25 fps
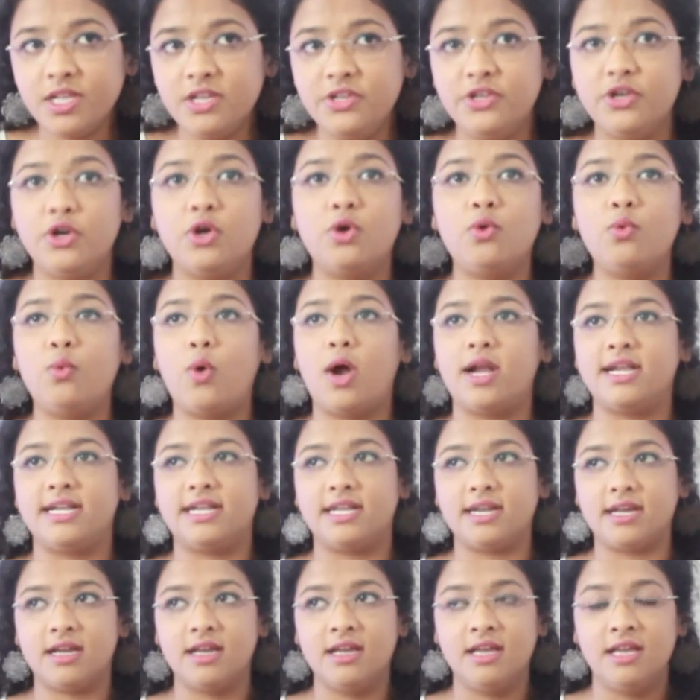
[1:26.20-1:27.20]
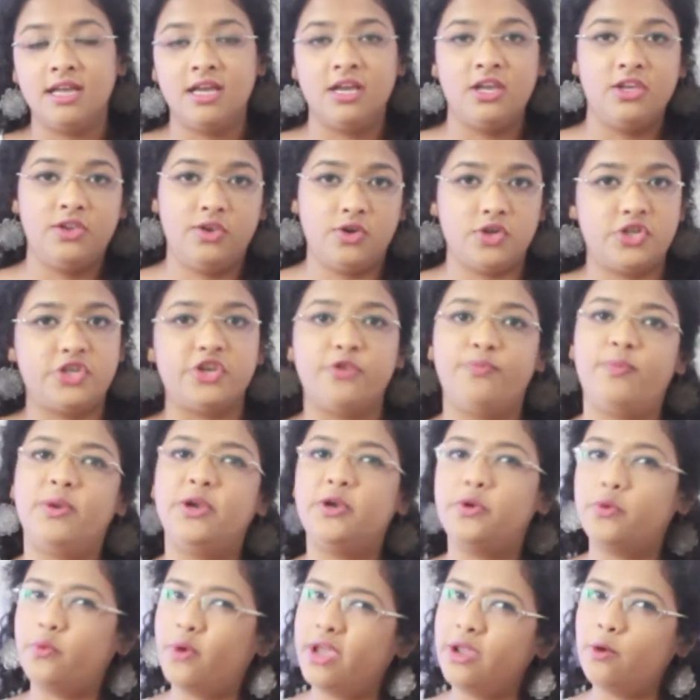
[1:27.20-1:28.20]
you know what you should be
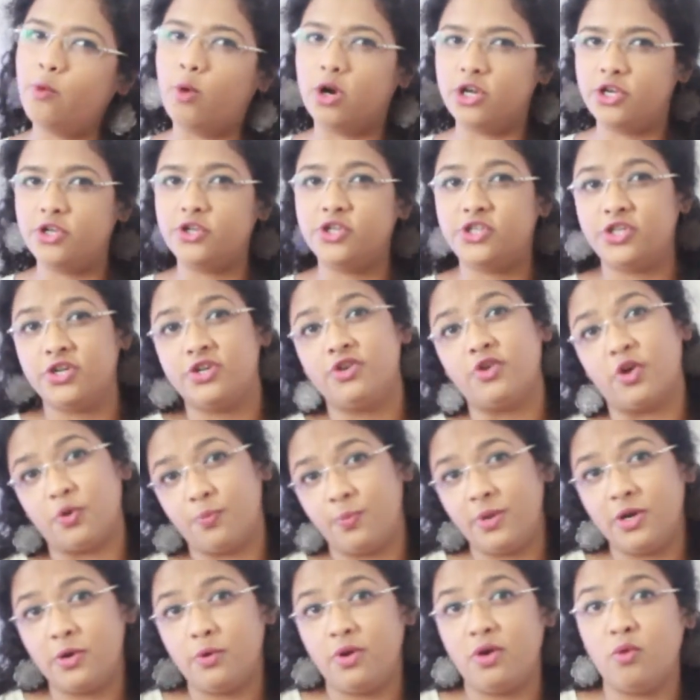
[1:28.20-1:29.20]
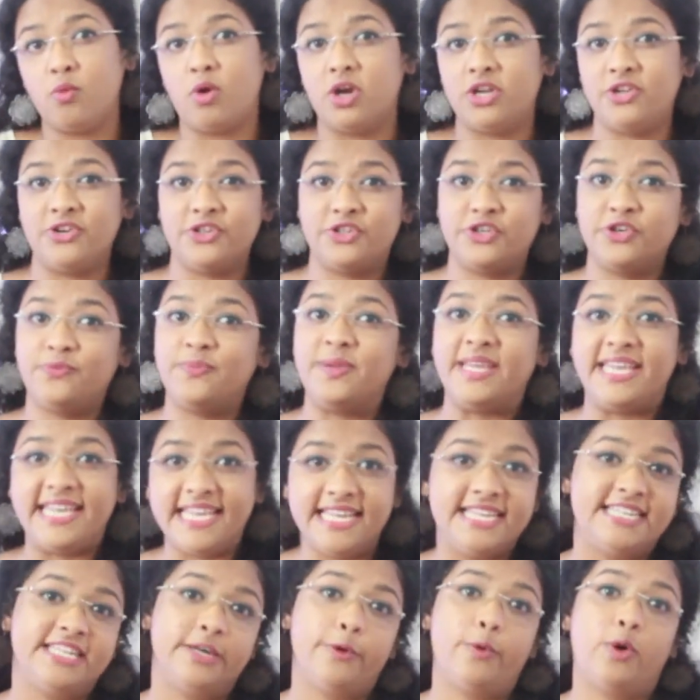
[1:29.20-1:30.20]
doing, what you should not be doing, what you should be
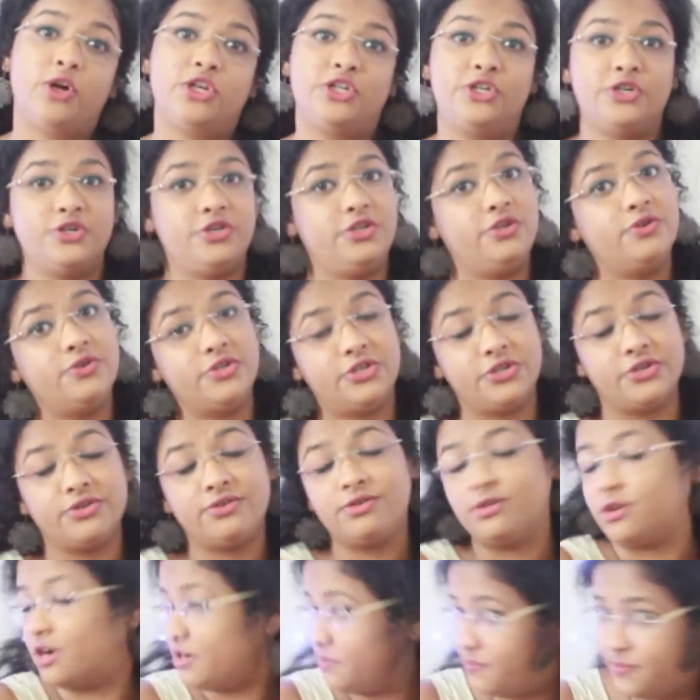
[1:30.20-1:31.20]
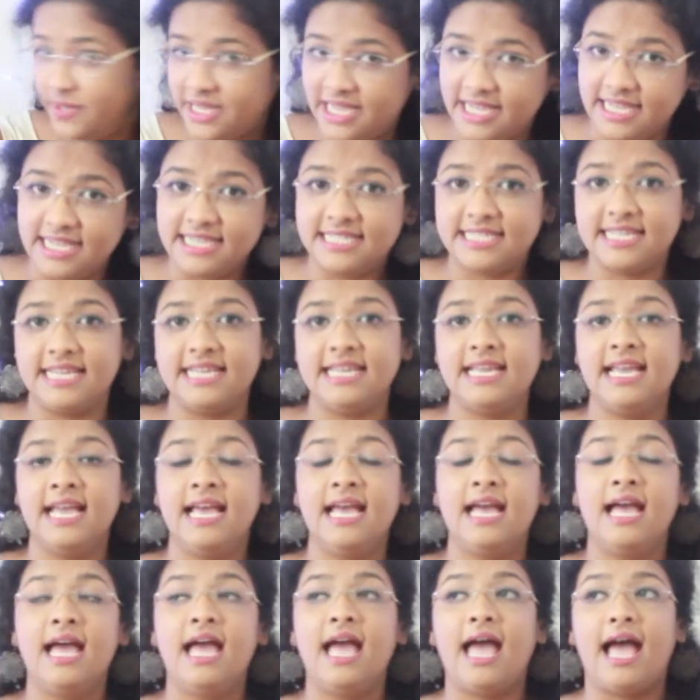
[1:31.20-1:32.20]
eating, what you should not be eating,
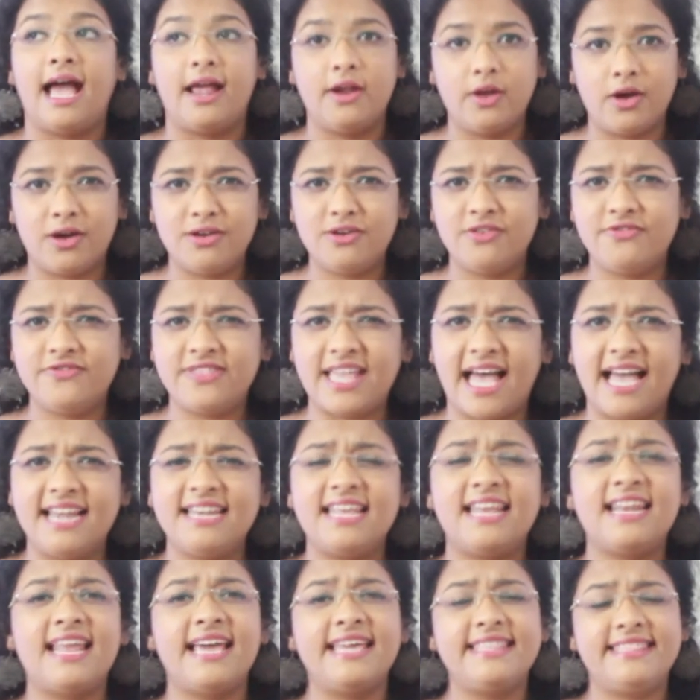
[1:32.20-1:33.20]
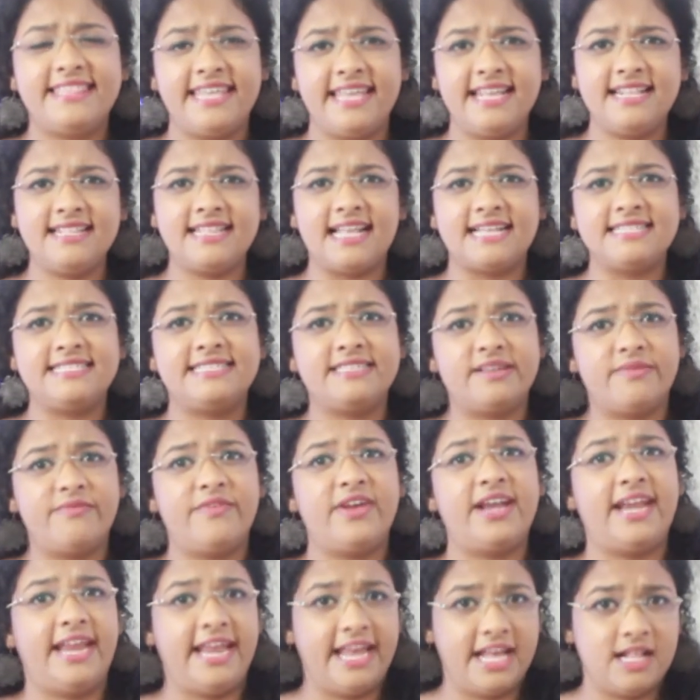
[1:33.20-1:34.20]
and all of that. And I think that
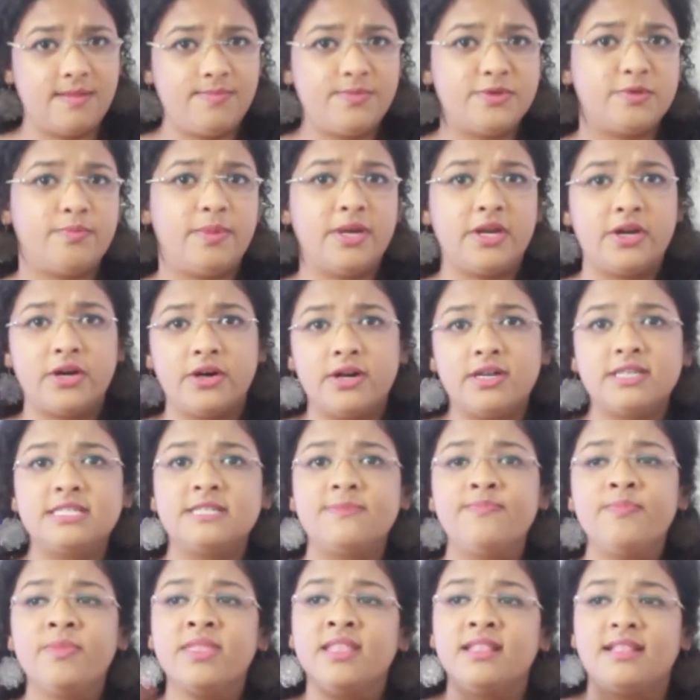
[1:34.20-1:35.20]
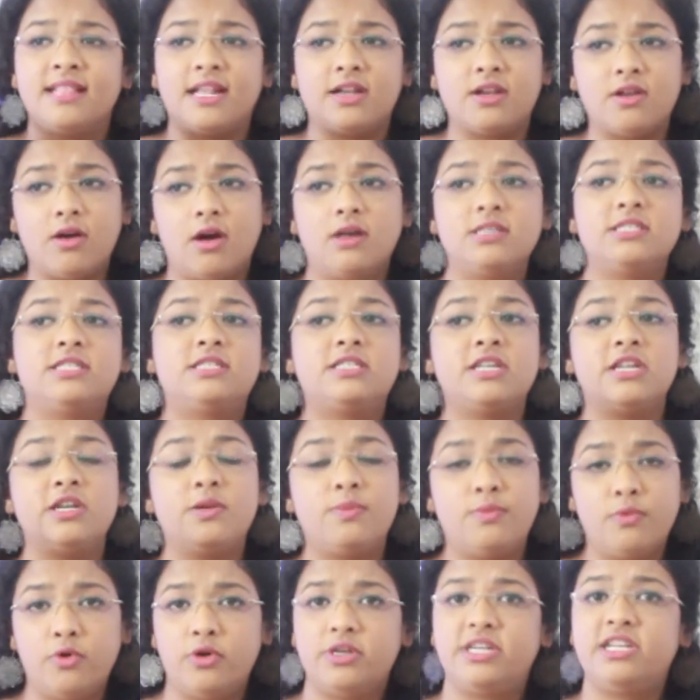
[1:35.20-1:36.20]
somewhere helps, because that
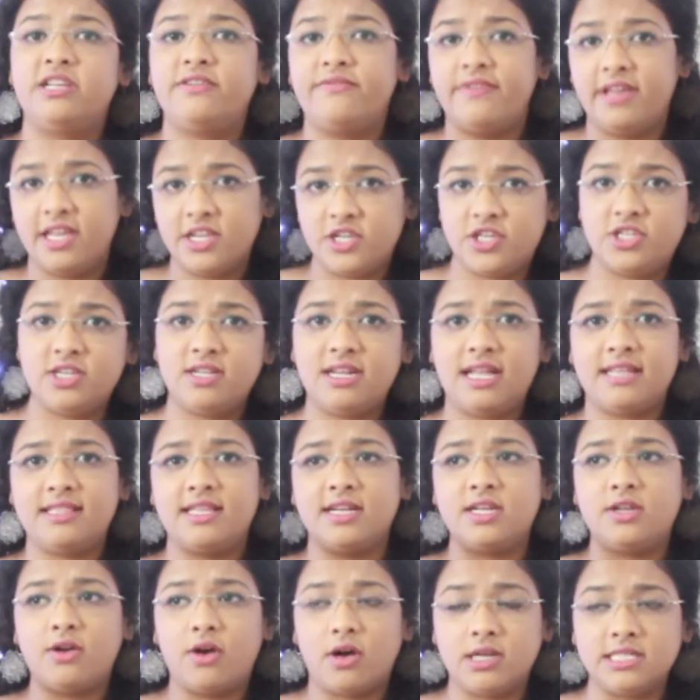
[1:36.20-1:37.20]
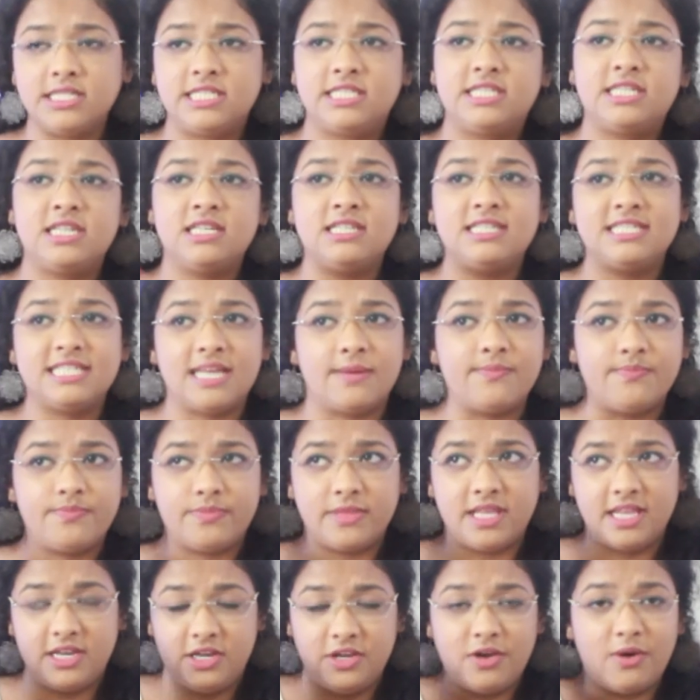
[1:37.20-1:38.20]
constant motivation and that constant
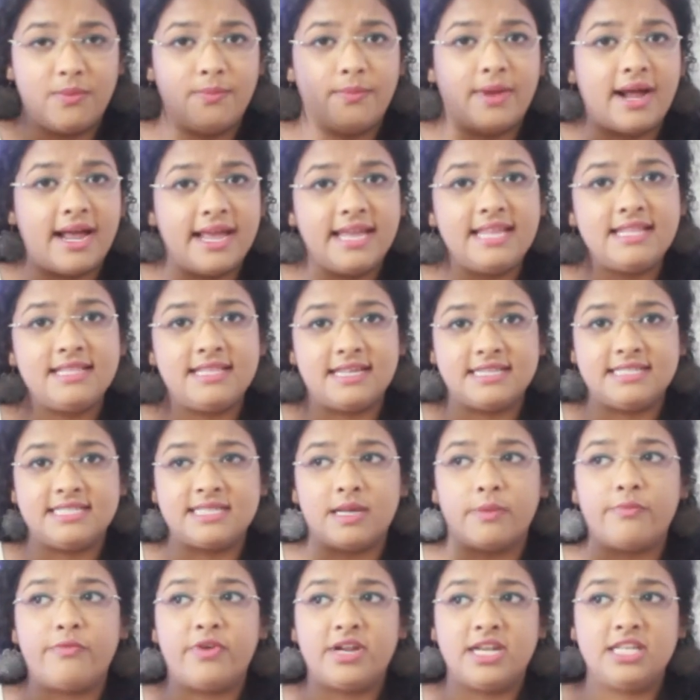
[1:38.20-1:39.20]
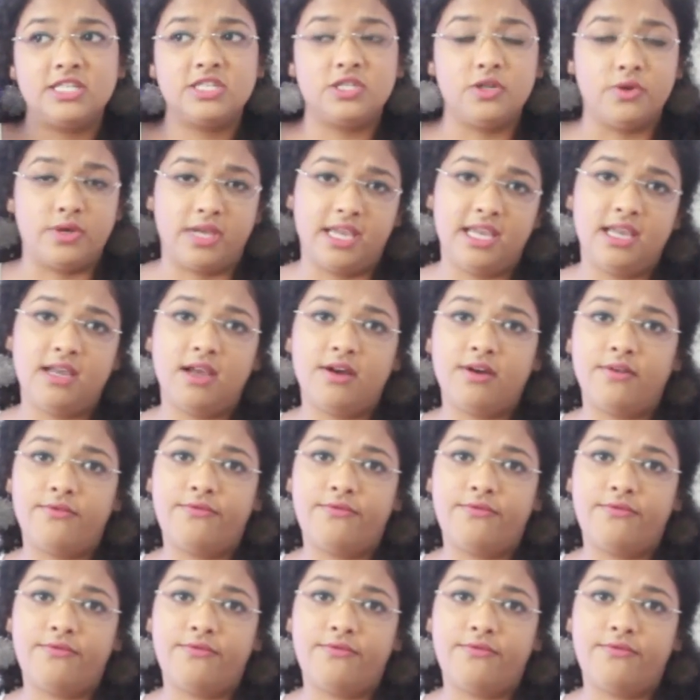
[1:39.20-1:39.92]
in your mind that someone is looking